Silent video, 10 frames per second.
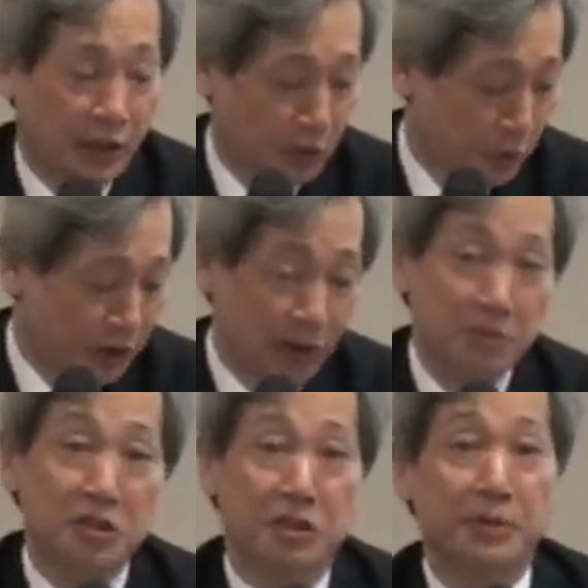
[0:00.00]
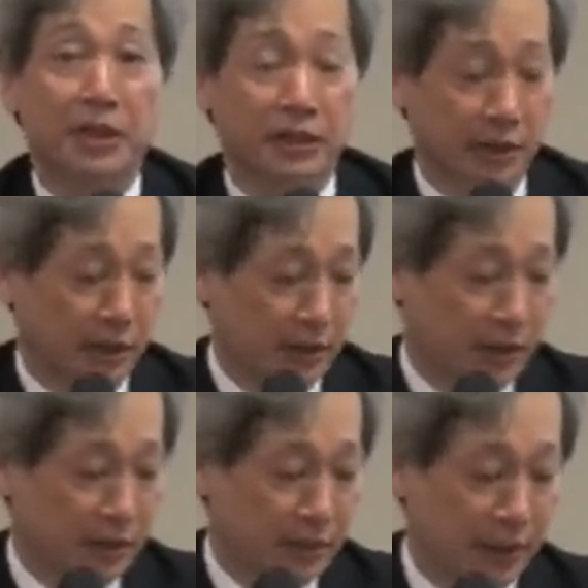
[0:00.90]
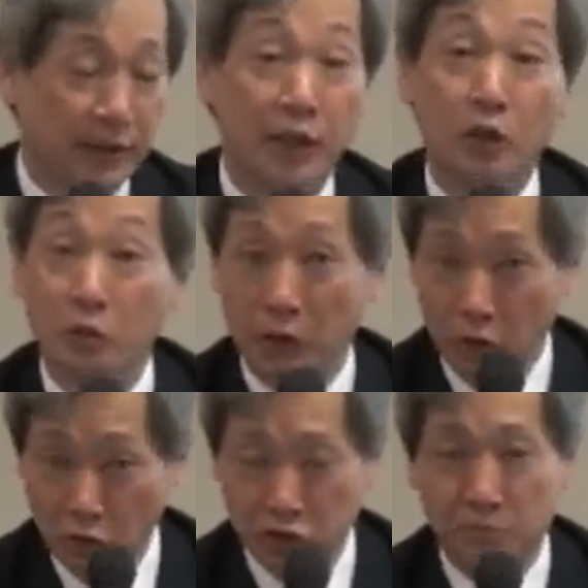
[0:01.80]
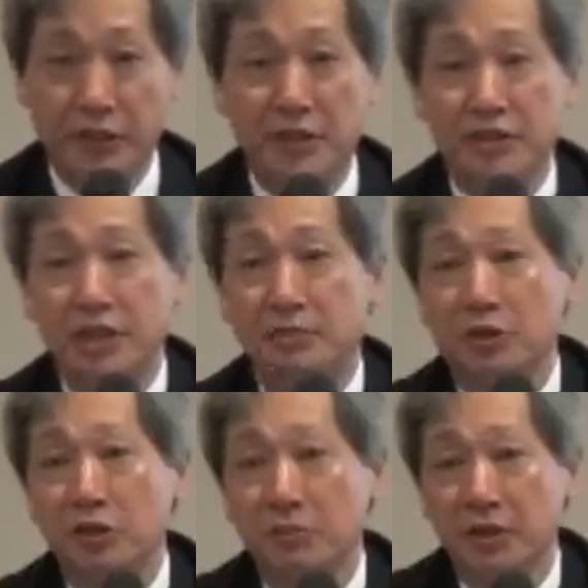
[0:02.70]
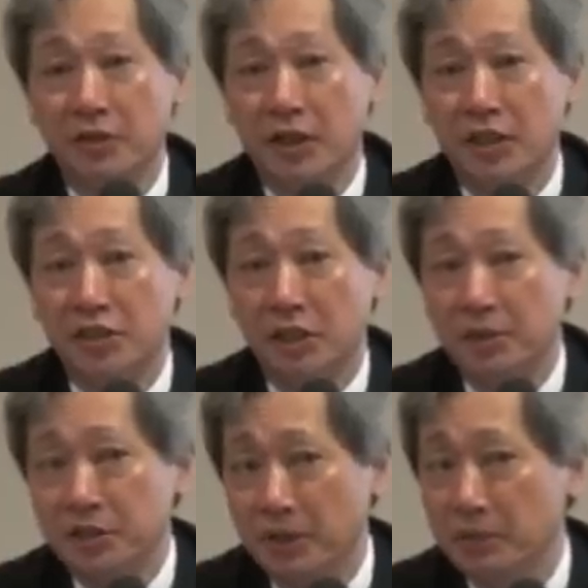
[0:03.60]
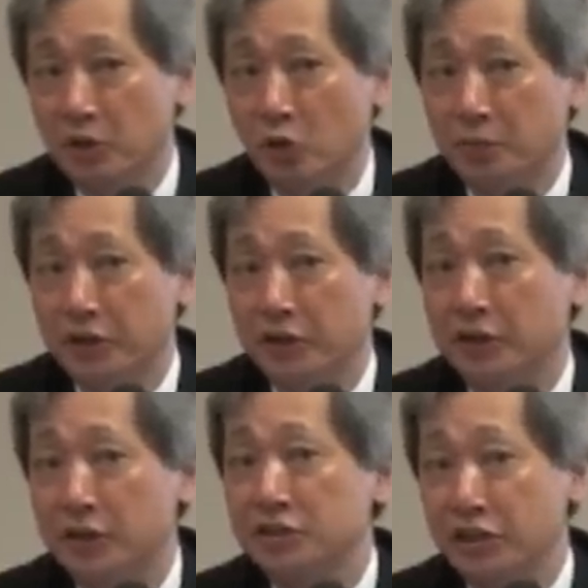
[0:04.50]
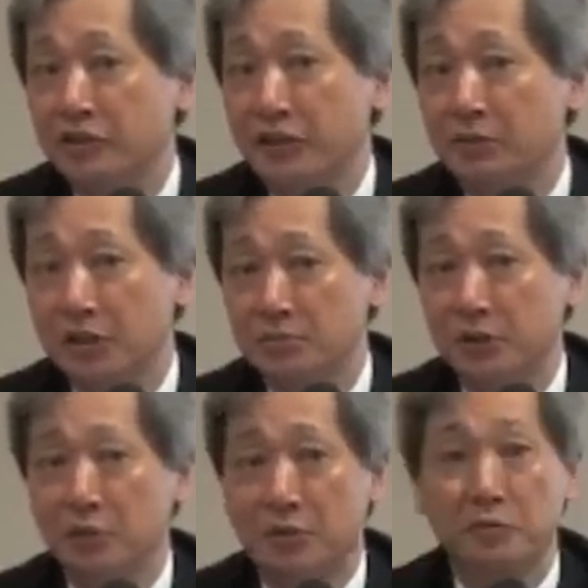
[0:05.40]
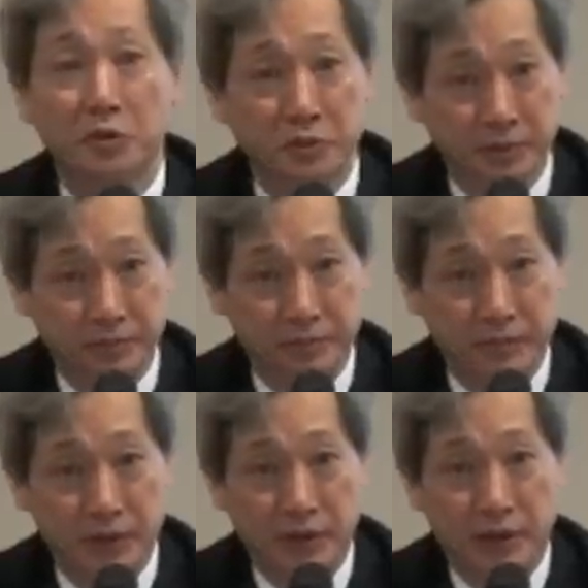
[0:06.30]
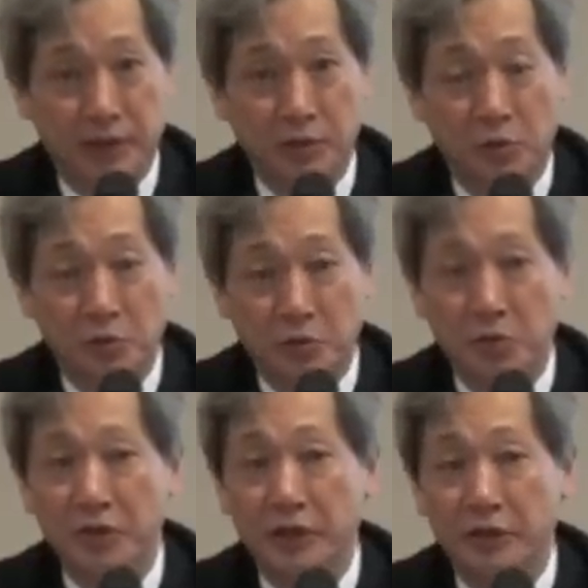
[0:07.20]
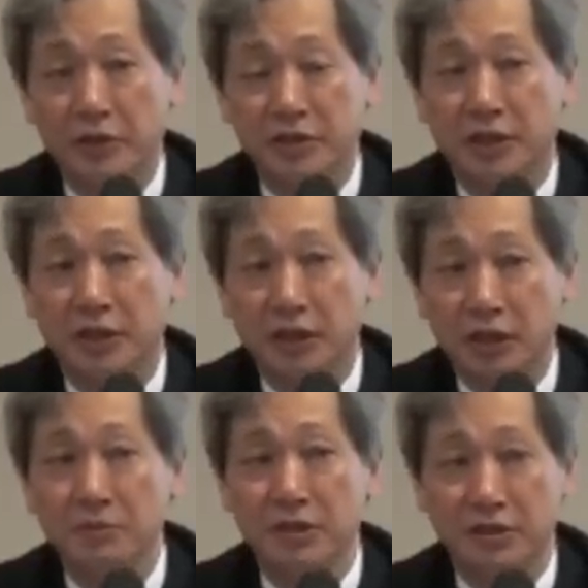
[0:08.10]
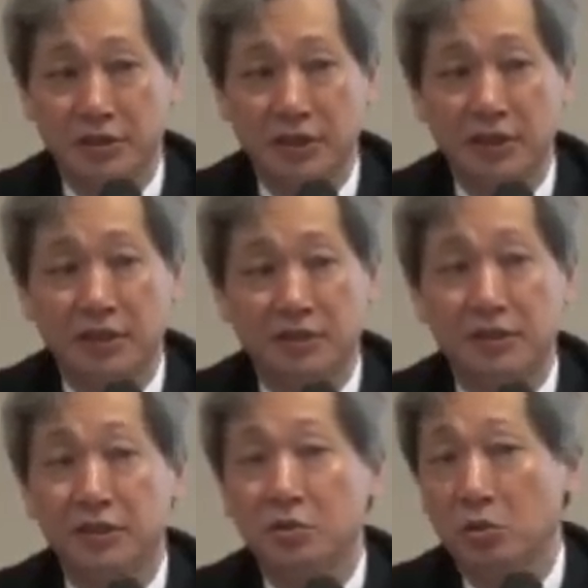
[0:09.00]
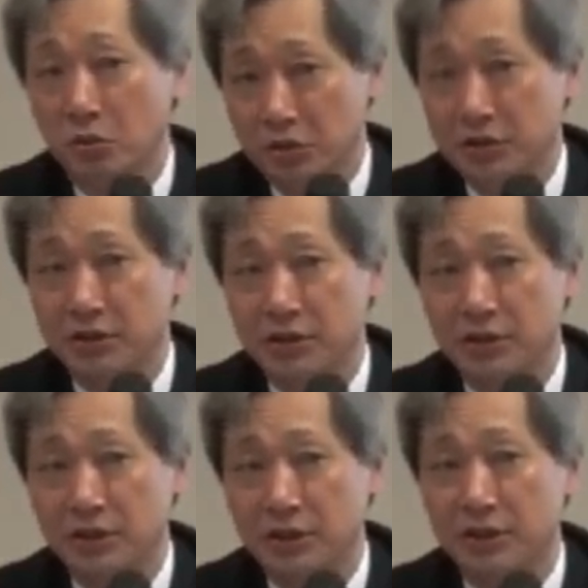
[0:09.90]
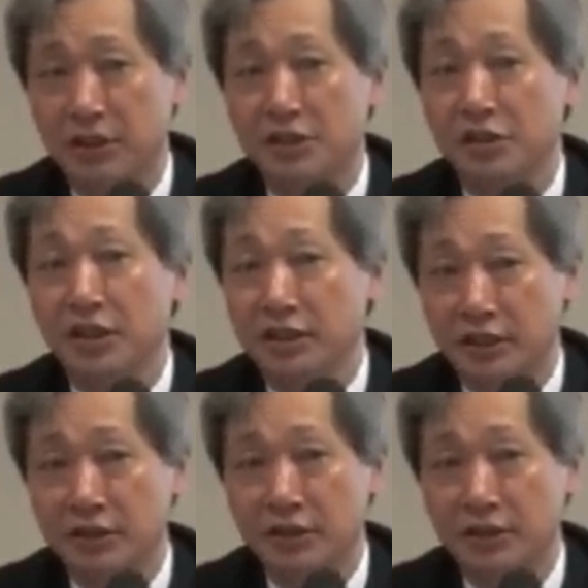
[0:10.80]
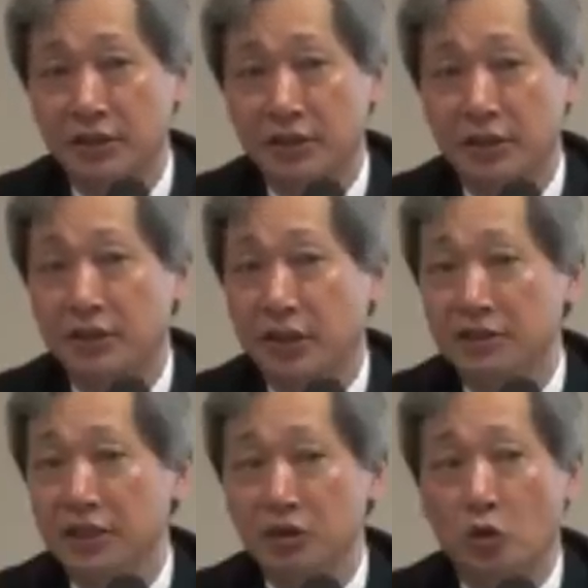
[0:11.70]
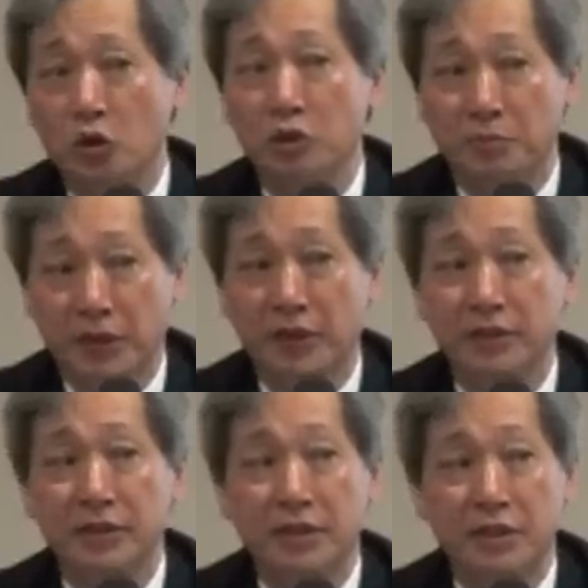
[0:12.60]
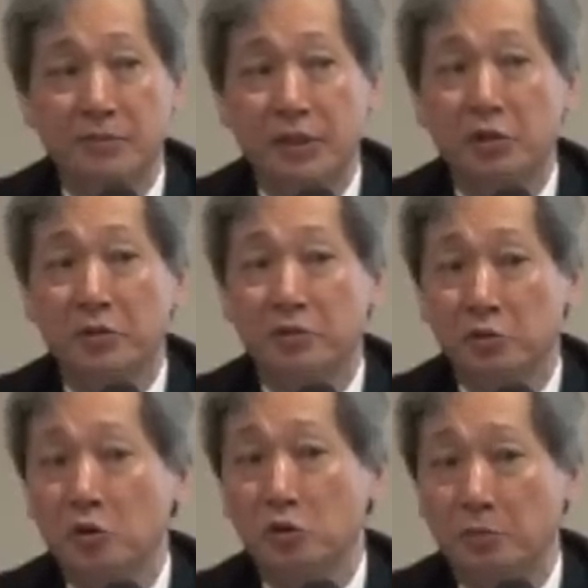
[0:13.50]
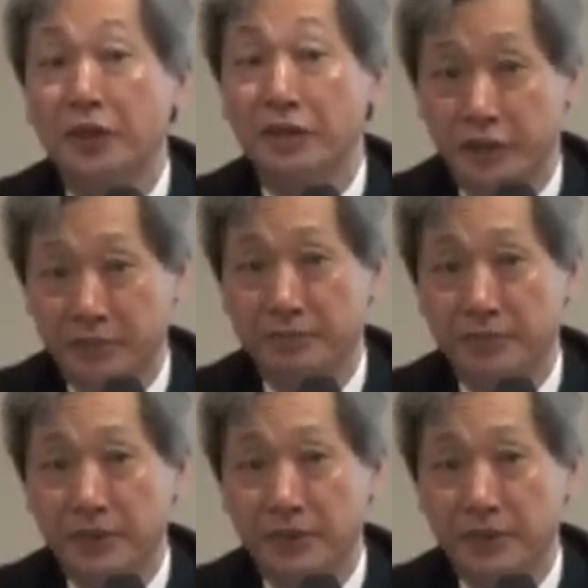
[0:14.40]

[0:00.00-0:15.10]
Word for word: And when it comes to Japan, uh, and I'll also make the same argument that the Japanese public opinion is still very much middle of the road. And although there is an alarmist discourse against China, it does not occupy the middle of the road opinion